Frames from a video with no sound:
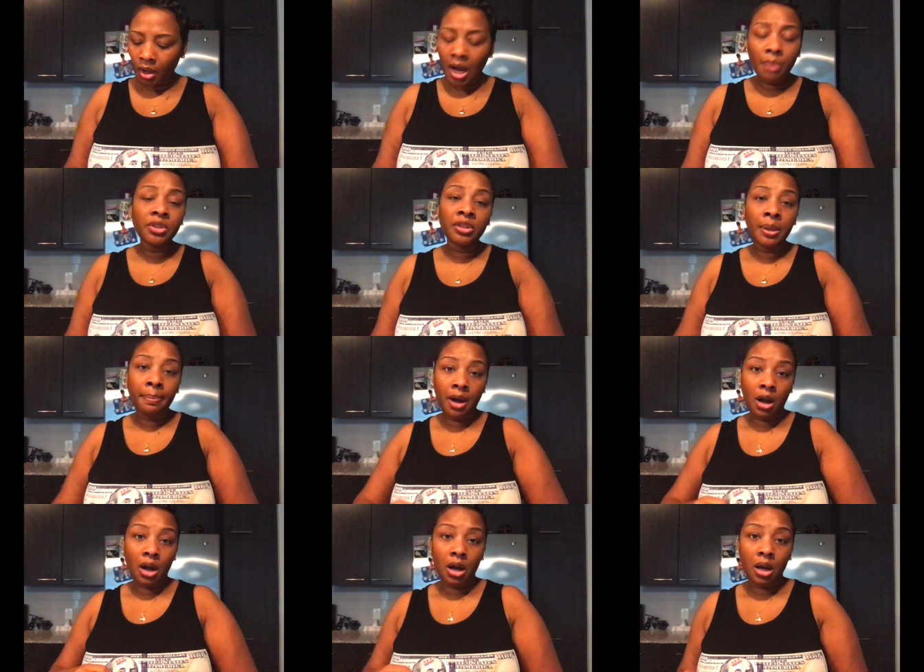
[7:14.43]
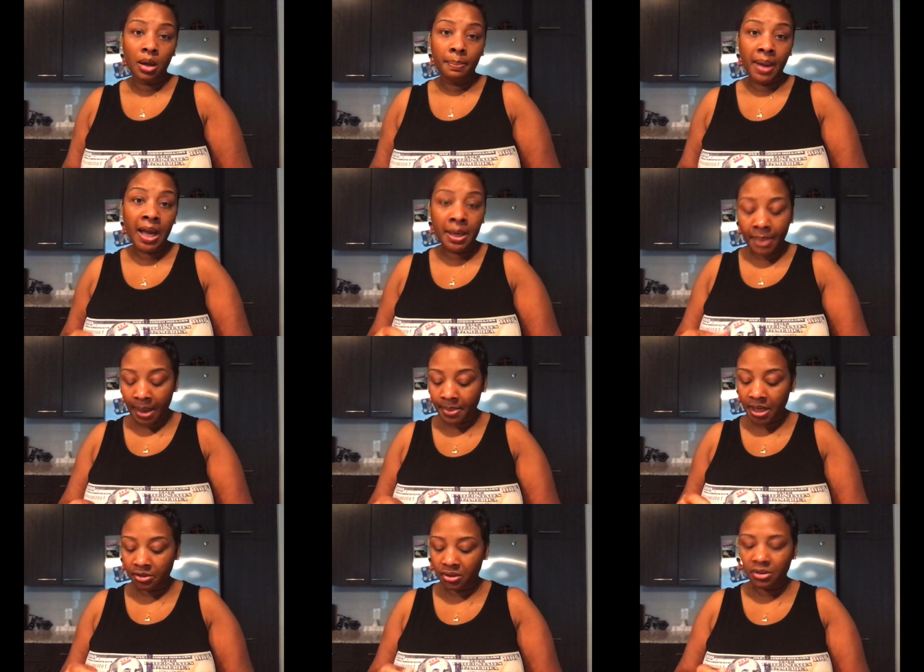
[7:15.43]
I was in a bar, minding my
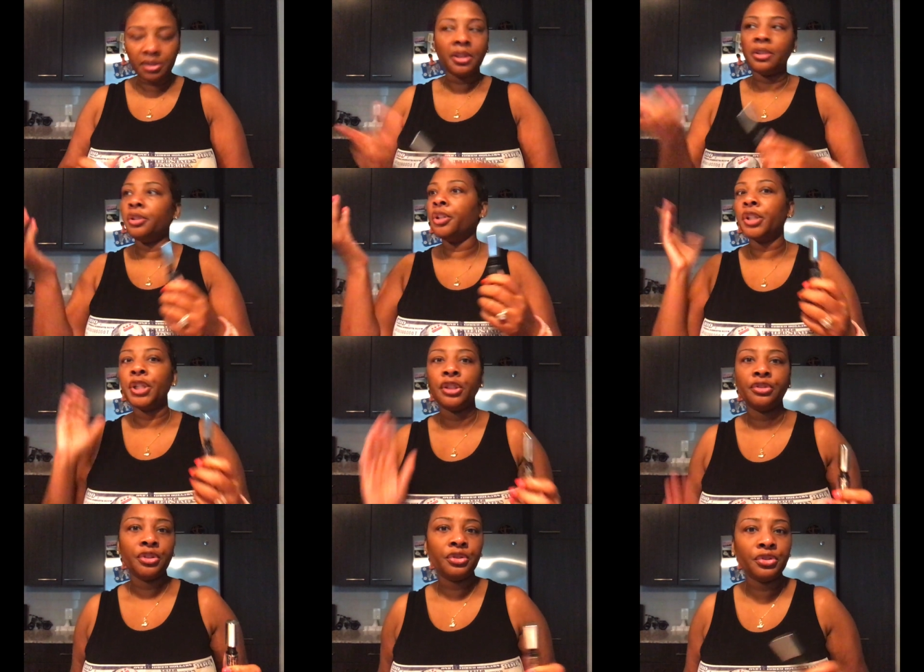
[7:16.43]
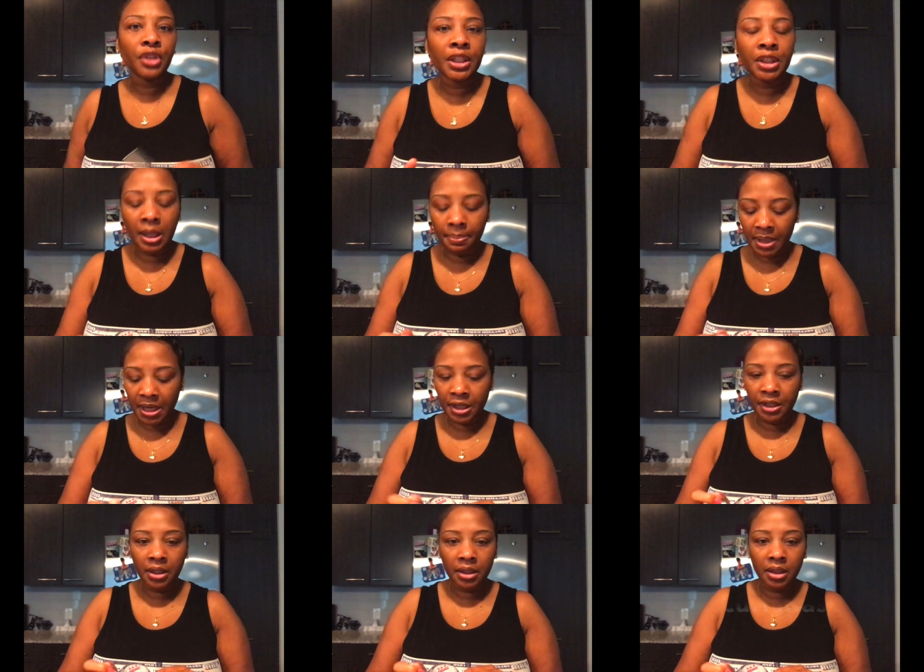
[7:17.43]
business. Look at this. This has ended up
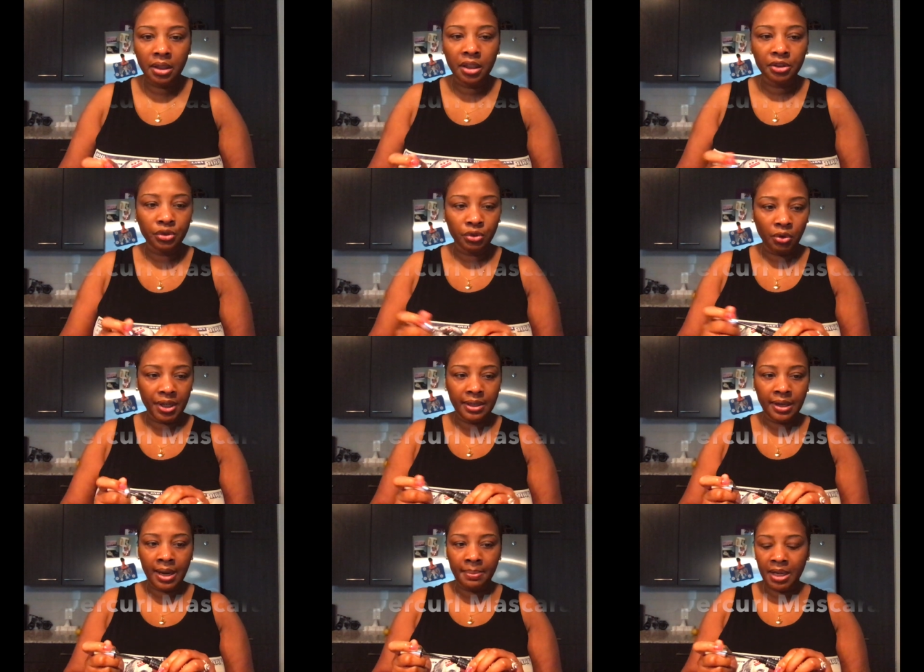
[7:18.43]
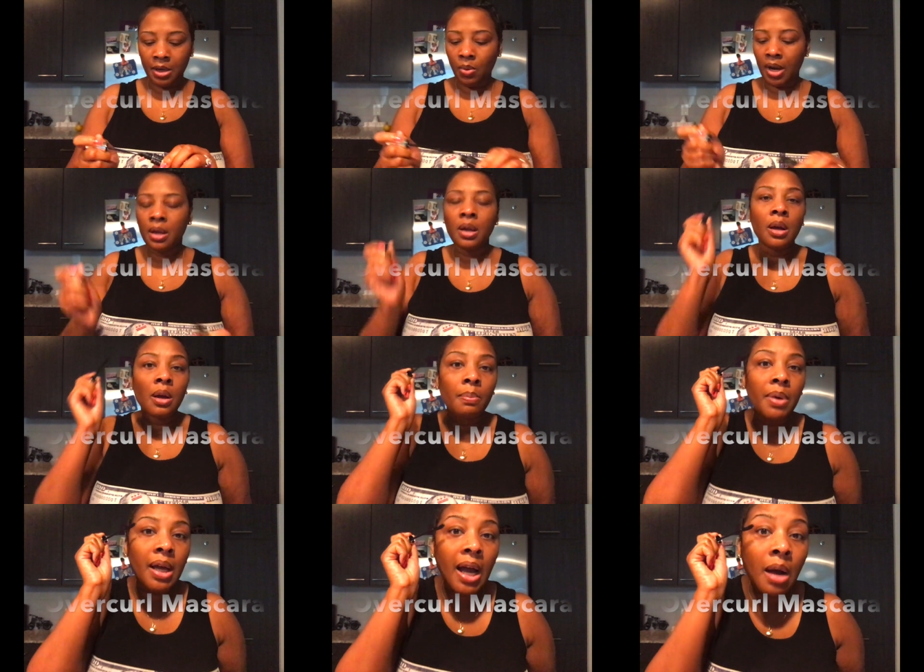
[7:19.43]
being a, a story time anyway.
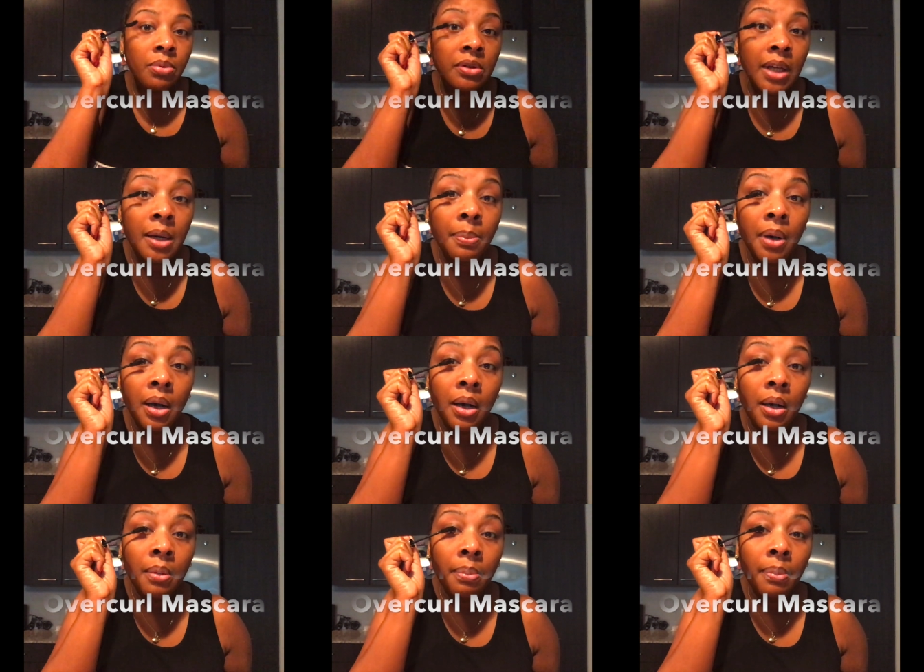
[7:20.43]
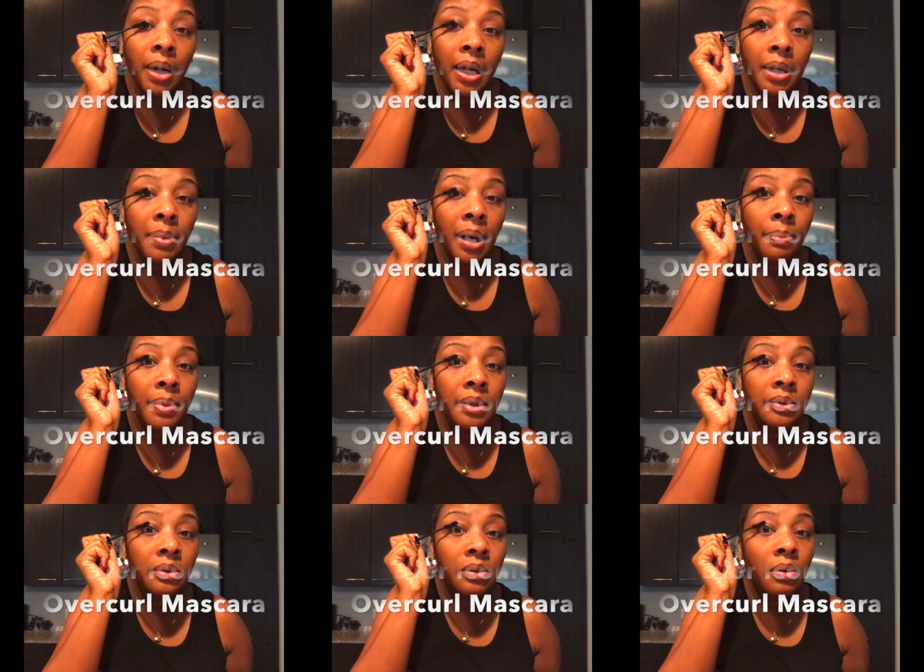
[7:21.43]
But I was at a bar, minding my
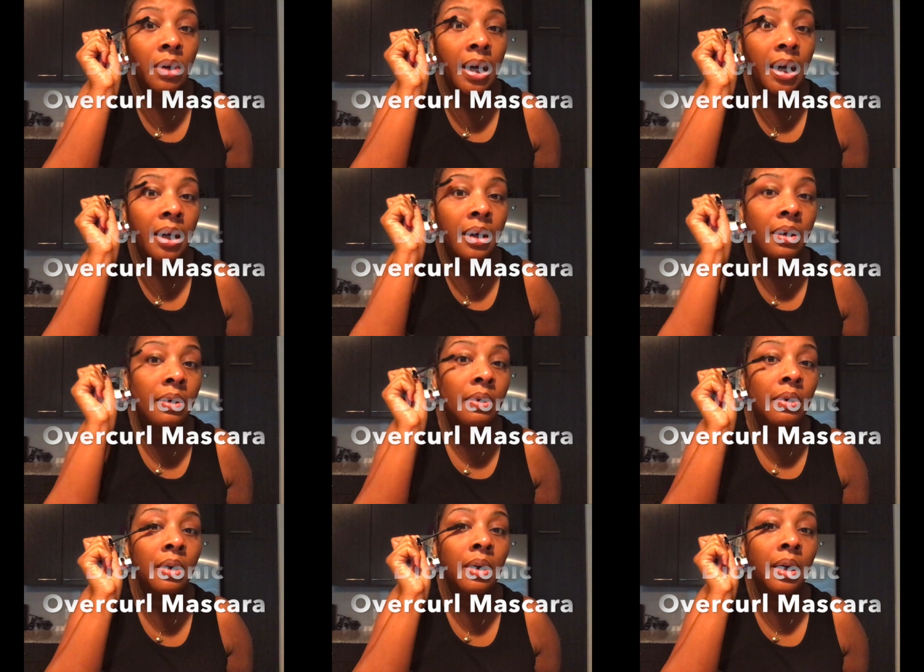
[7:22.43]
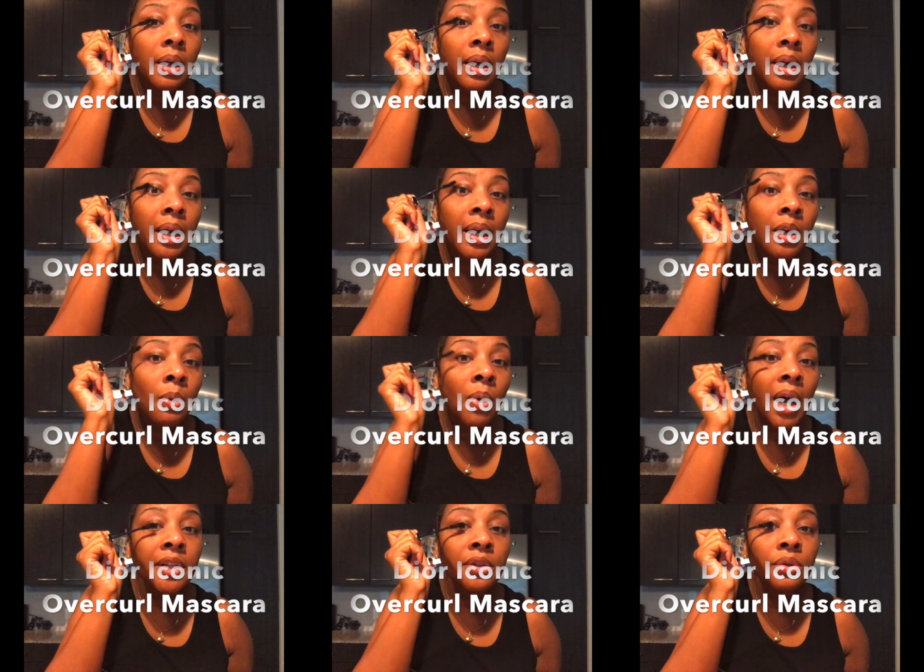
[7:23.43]
business, okay? And a
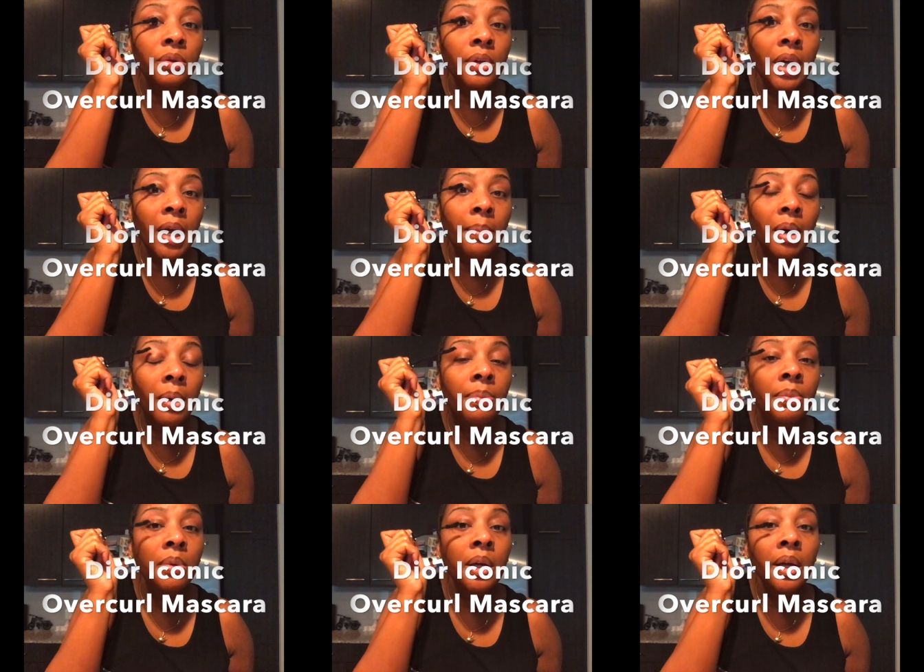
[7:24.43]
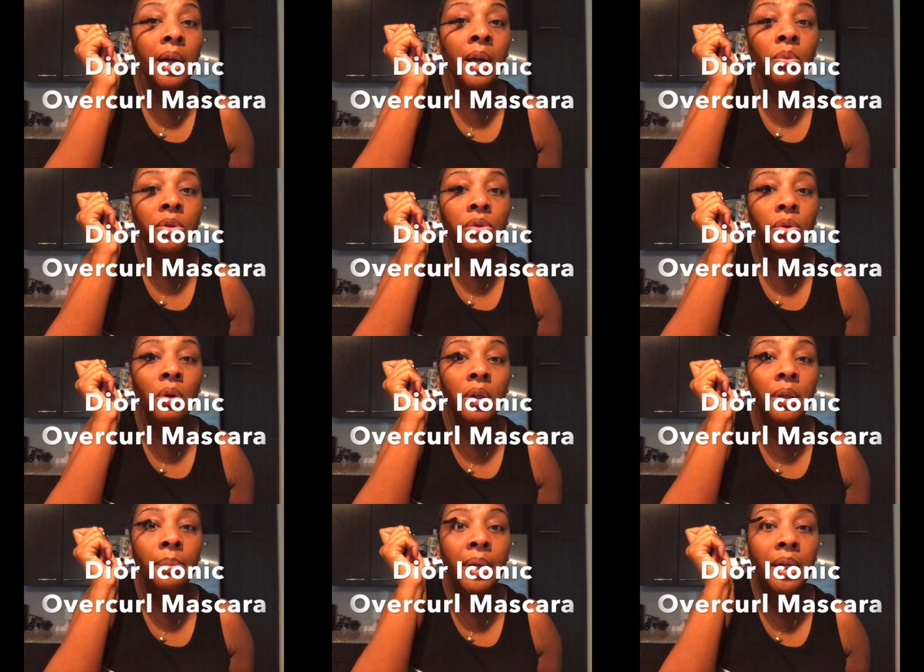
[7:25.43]
white dude came up and was
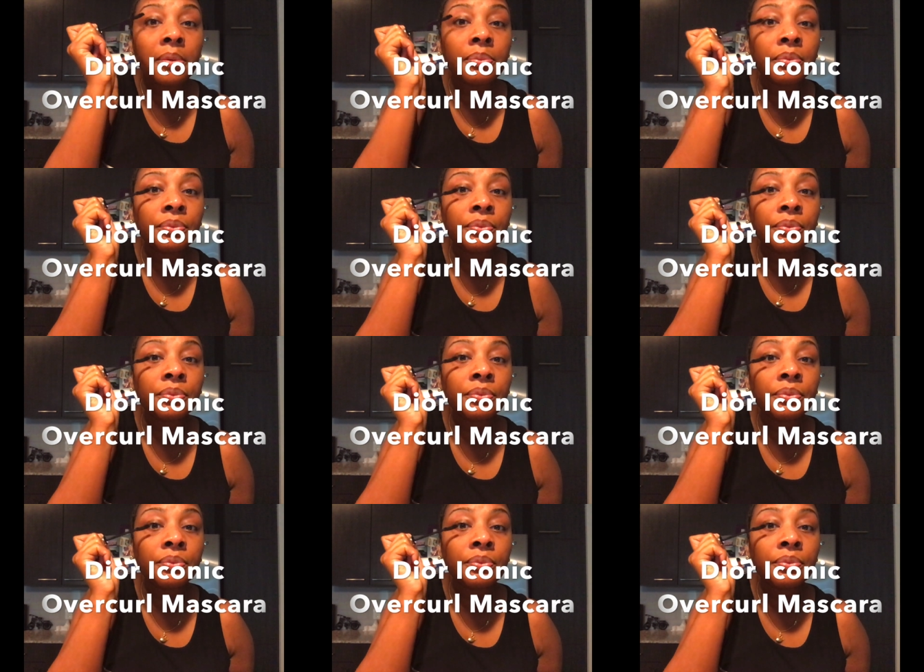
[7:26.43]
talking to me.